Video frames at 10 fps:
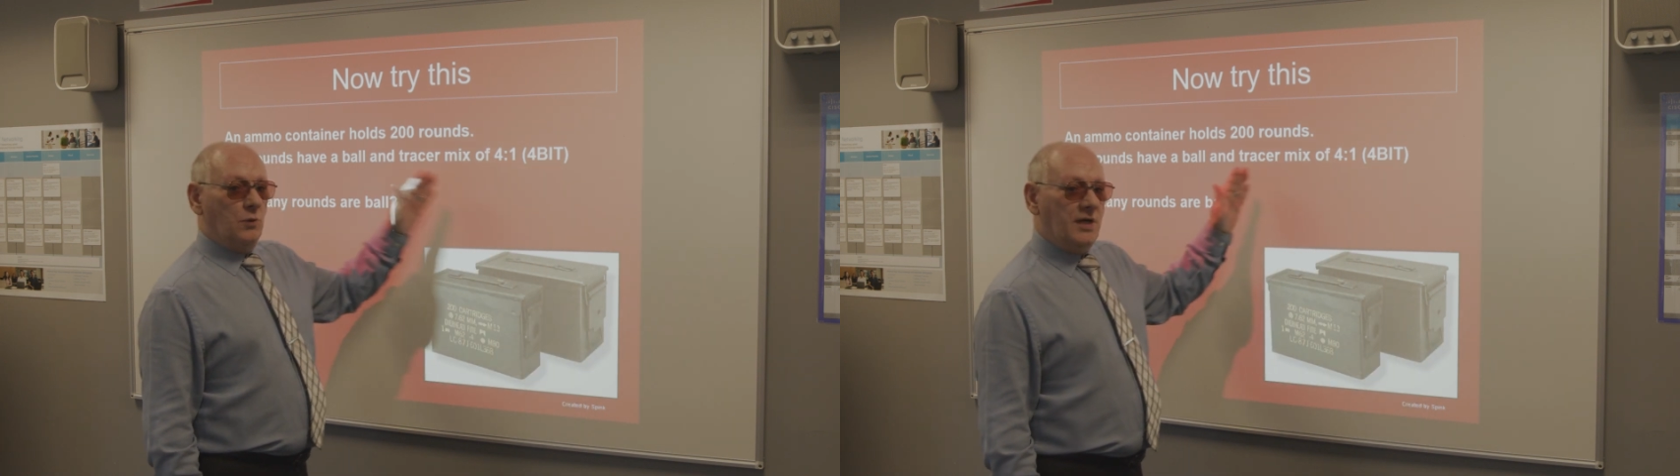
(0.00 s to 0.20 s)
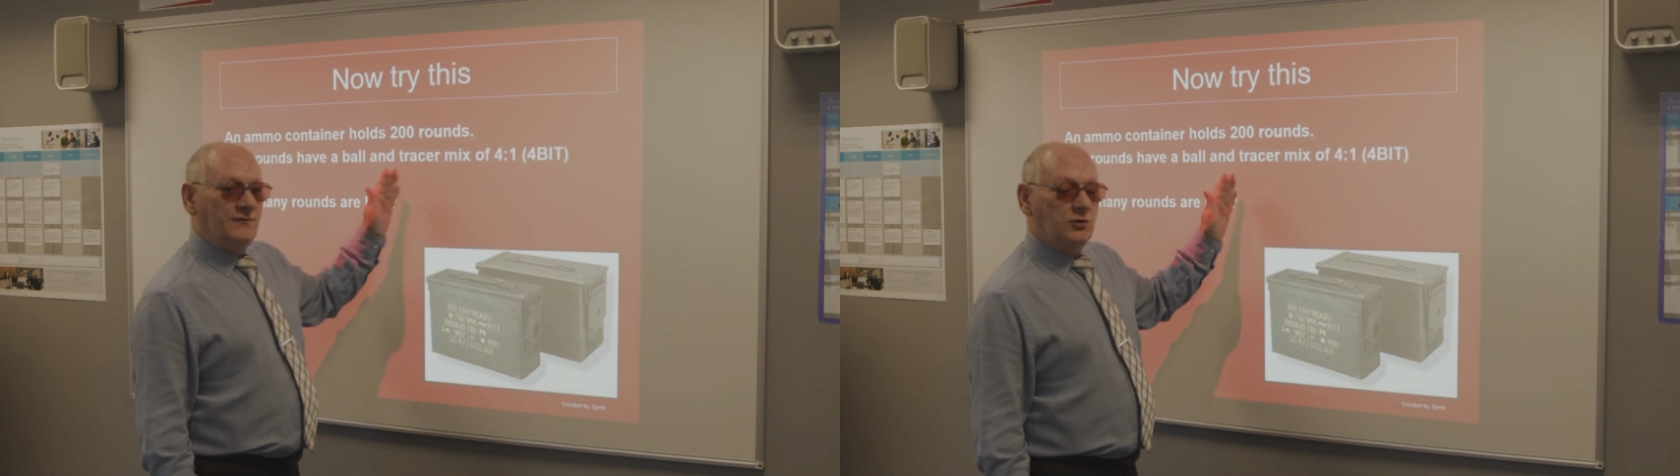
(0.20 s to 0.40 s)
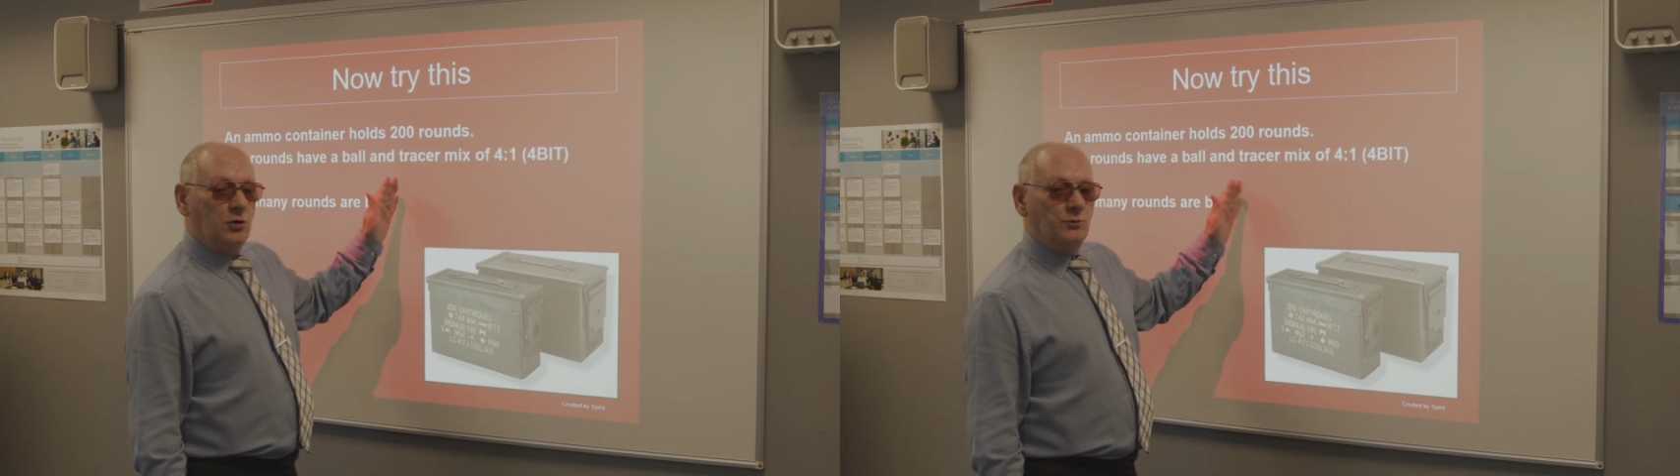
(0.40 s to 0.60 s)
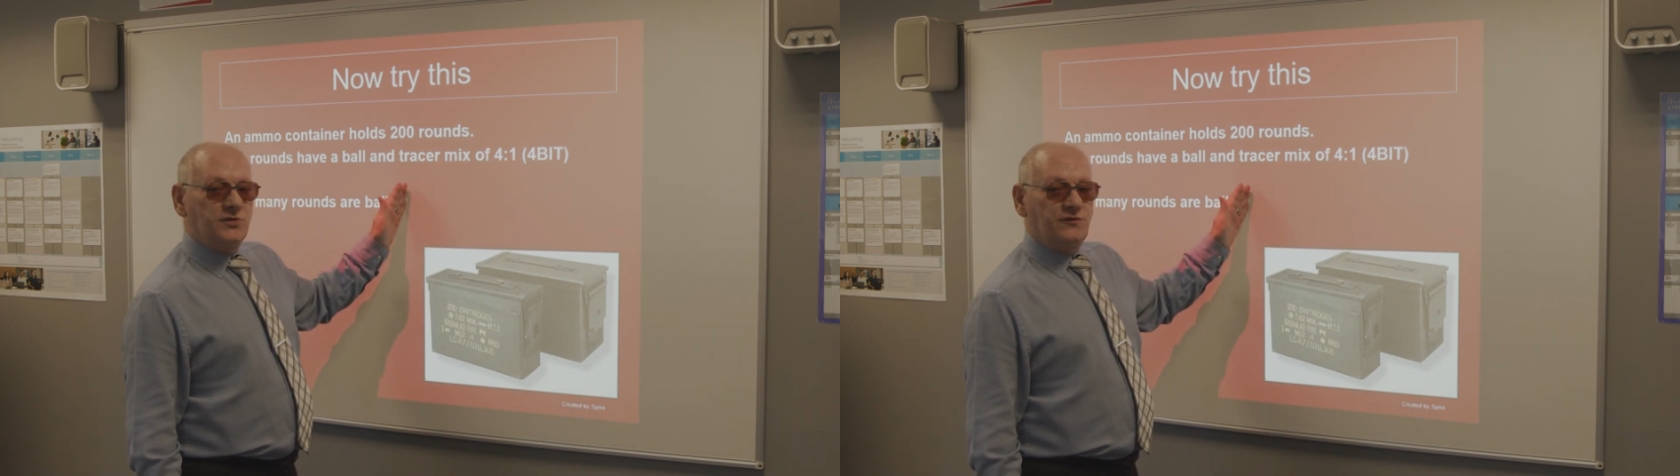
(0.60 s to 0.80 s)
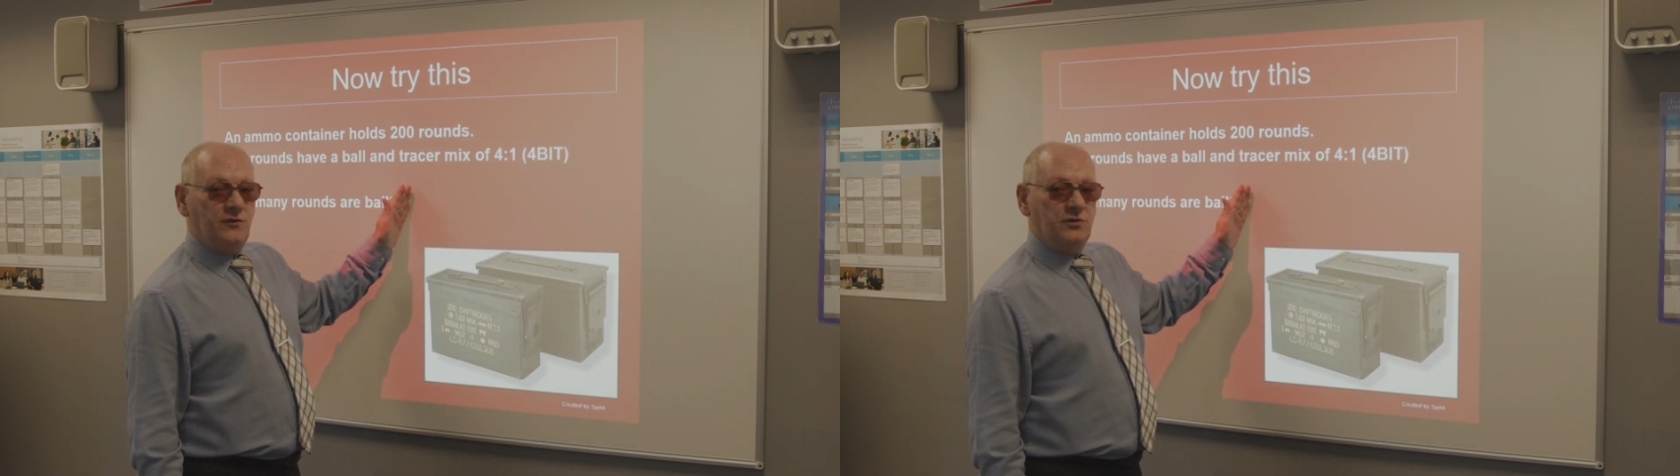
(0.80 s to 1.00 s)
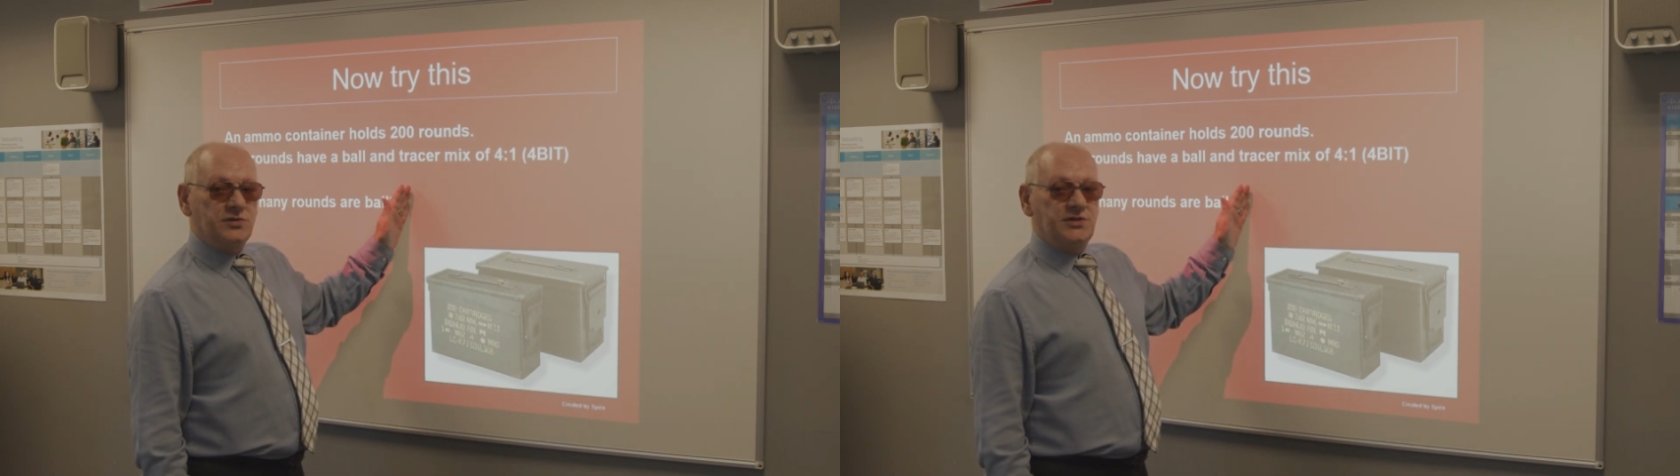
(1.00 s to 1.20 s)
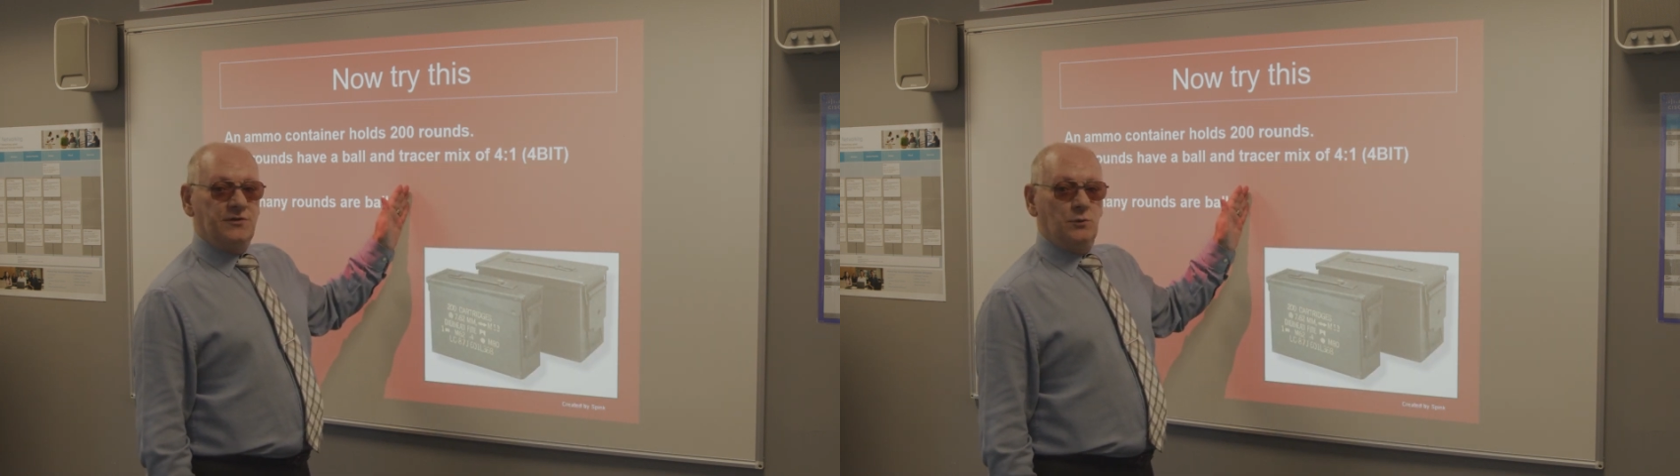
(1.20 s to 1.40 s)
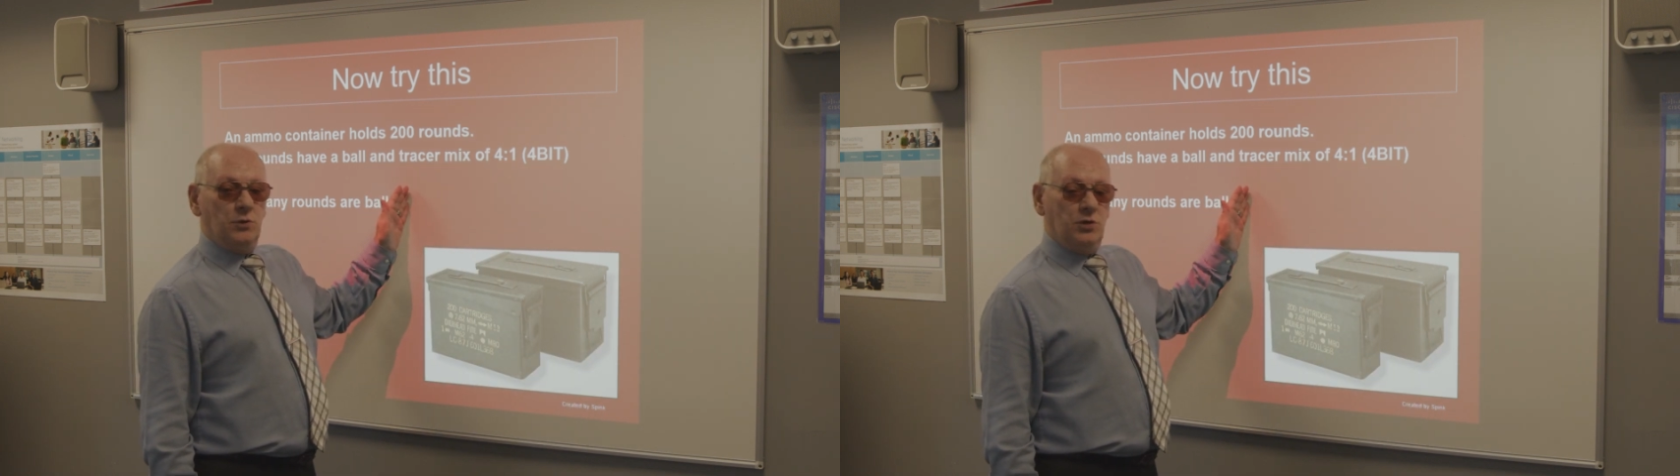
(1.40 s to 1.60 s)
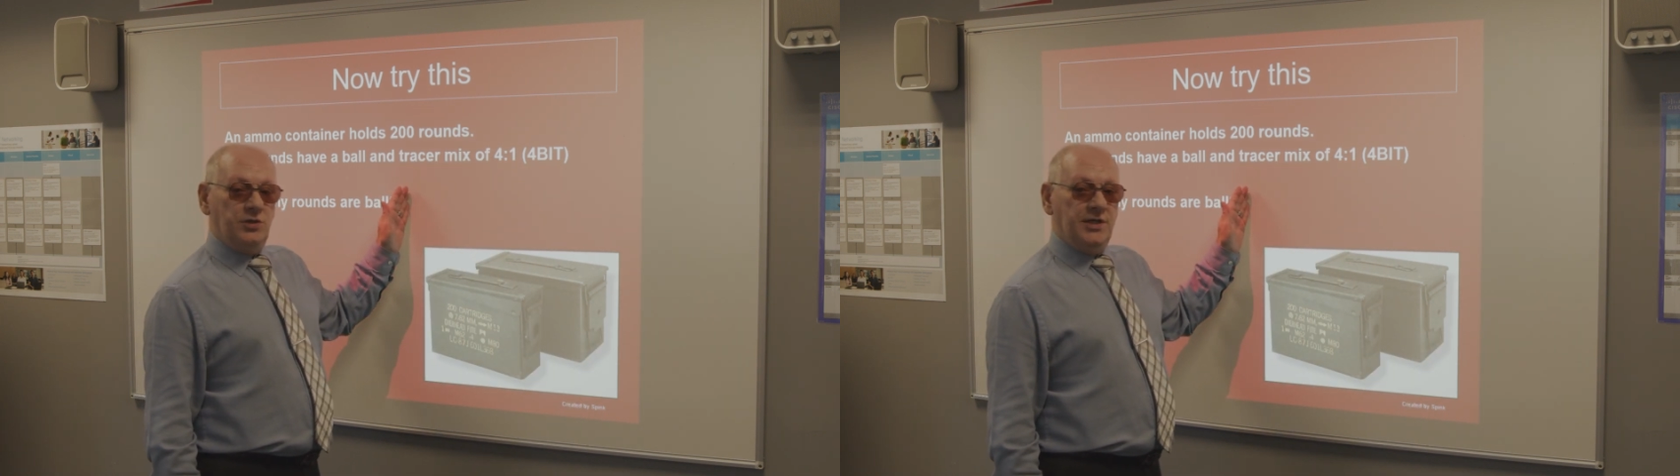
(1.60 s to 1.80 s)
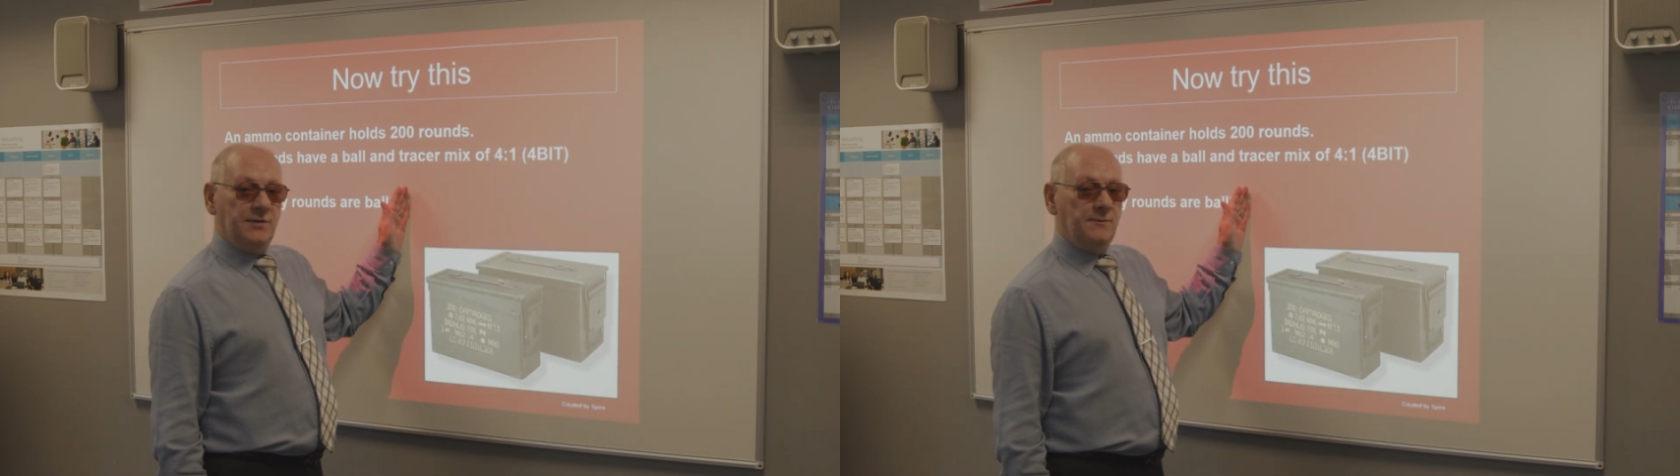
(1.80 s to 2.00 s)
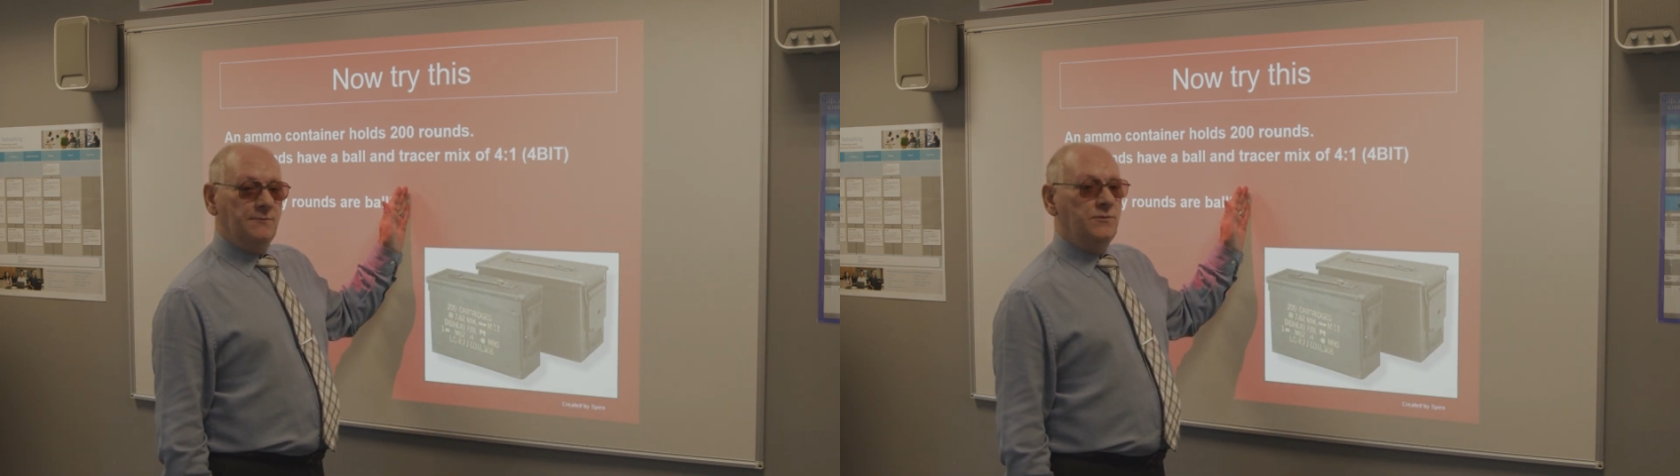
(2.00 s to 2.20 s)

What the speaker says: Whatever comes first in the wording